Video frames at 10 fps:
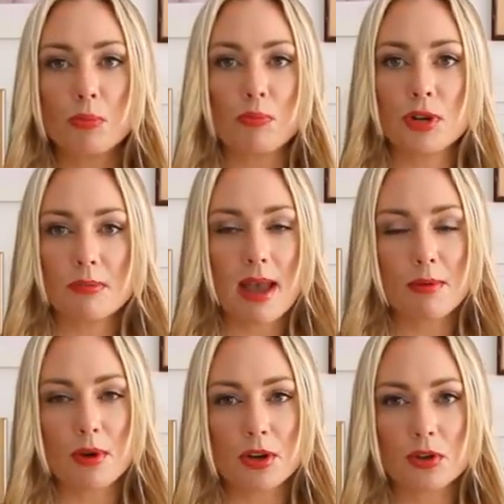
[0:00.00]
putting
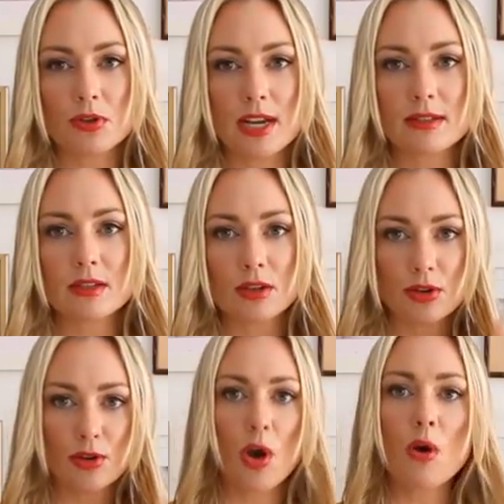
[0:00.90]
paperwork on your desk,
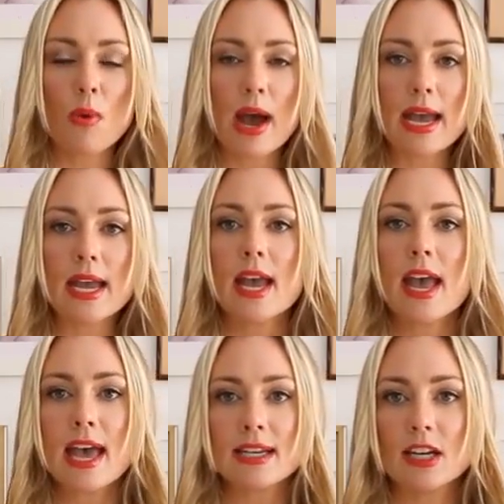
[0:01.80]
to go away,
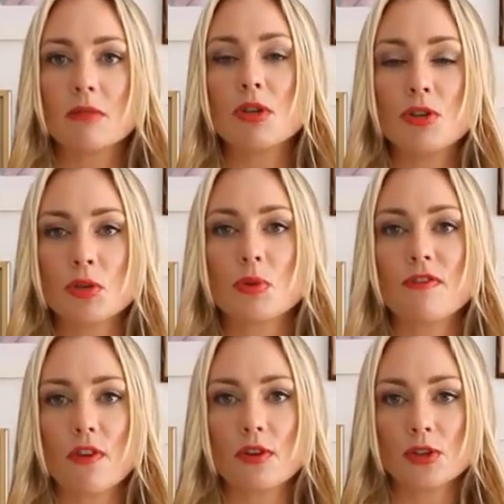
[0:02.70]
and tell them that you just want
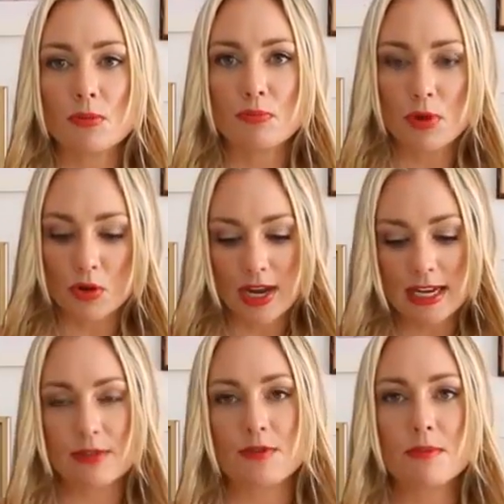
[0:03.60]
to focus on
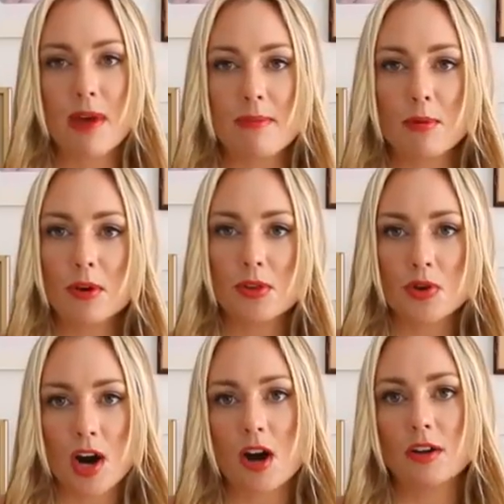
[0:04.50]
getting through the paperwork that you're
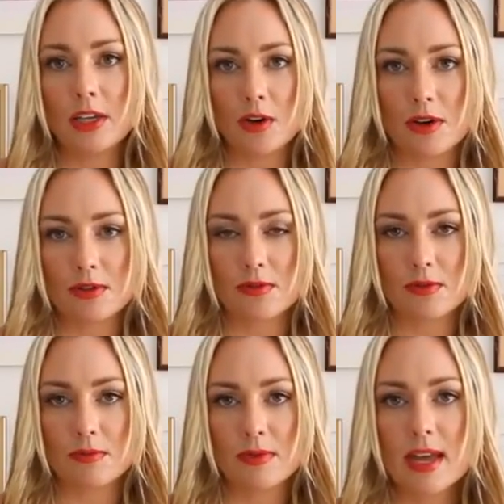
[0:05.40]
currently going
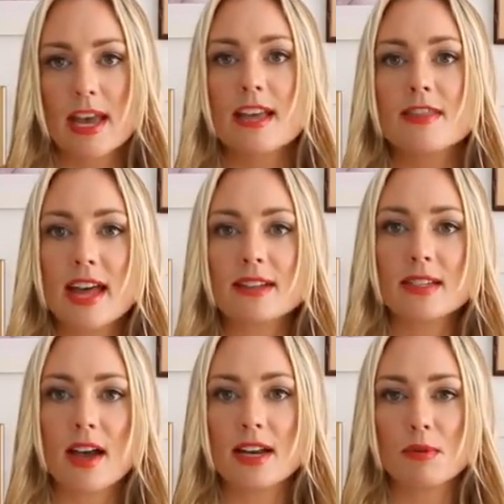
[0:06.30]
through. That's
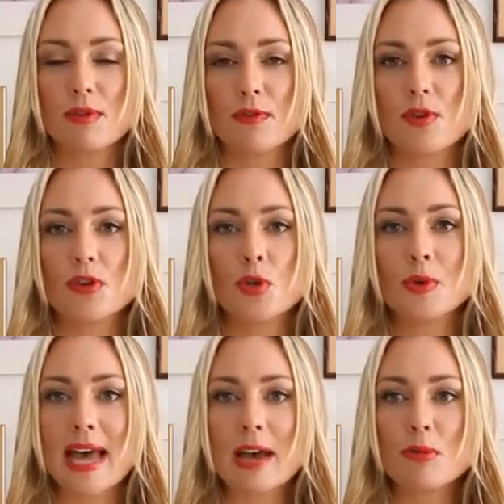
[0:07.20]
the idea with food. You
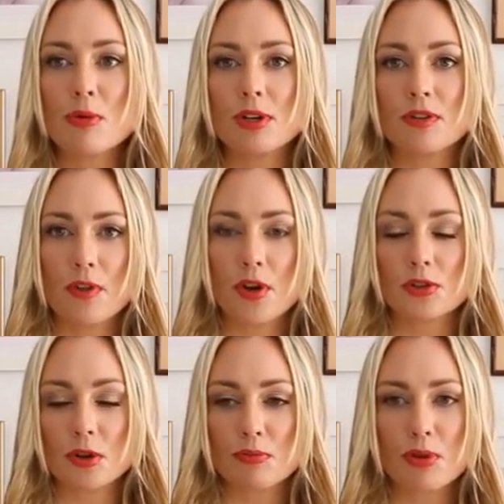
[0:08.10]
allow your body to
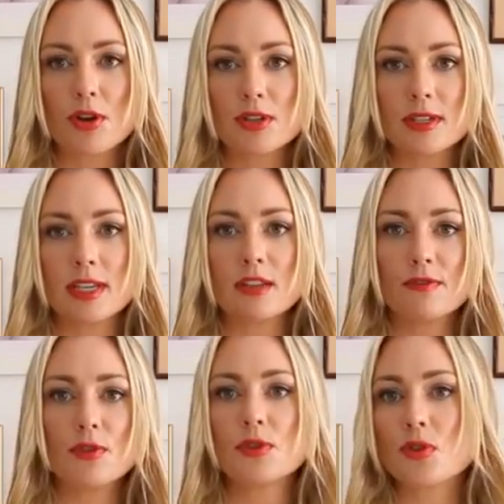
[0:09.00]
focus on processing the
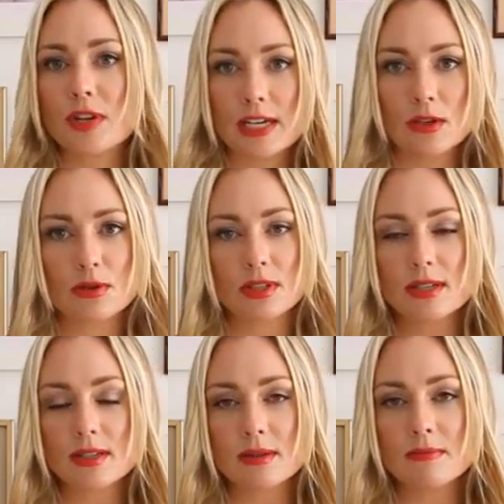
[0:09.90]
foods already in your
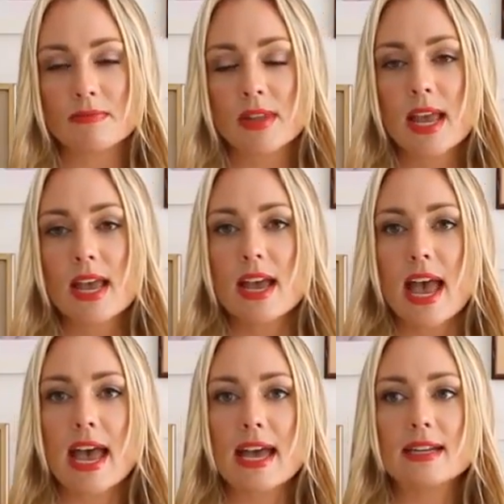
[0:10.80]
system
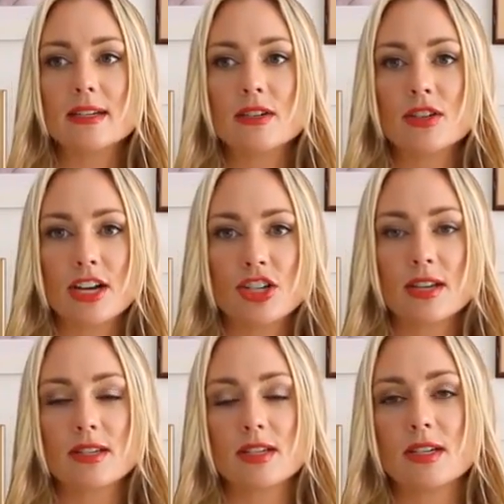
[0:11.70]
and
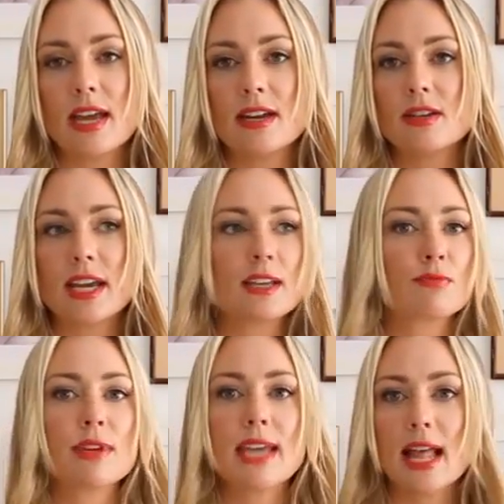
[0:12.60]
digest it and,
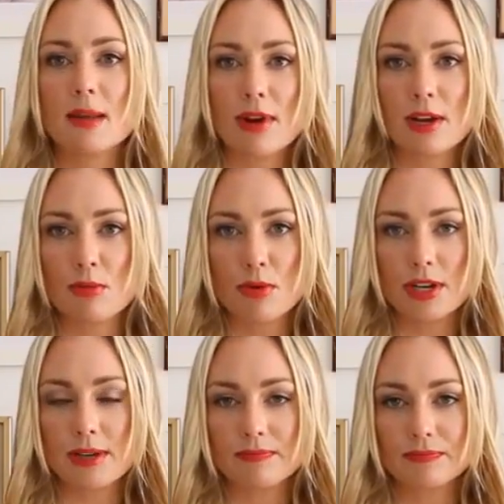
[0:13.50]
recalibrate your body.